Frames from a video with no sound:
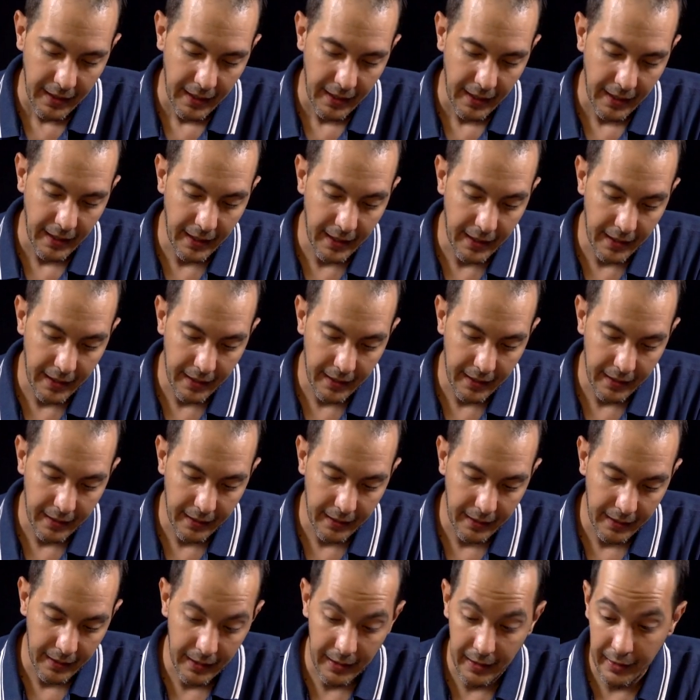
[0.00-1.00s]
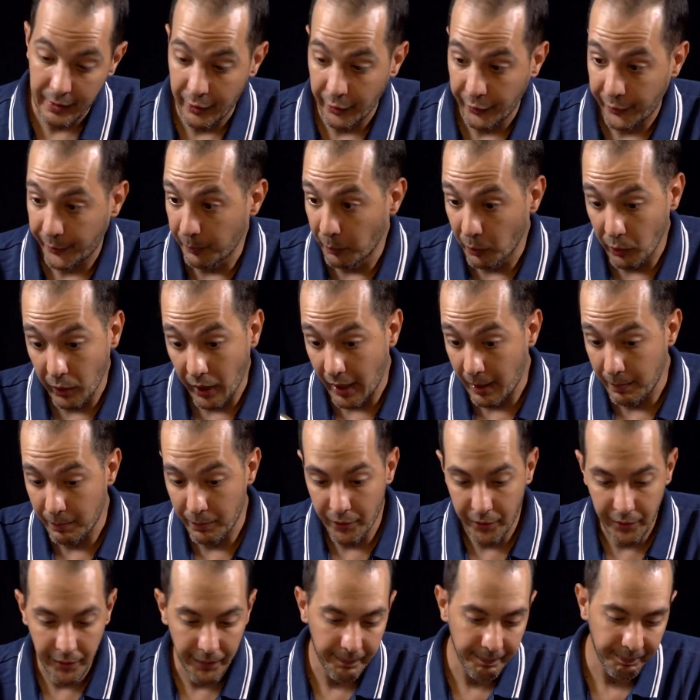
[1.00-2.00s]
and a small
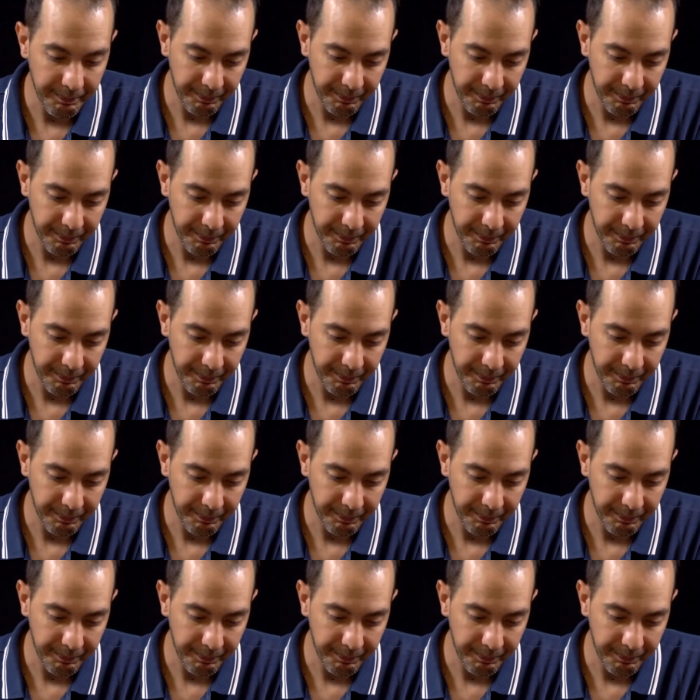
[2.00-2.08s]
hammer.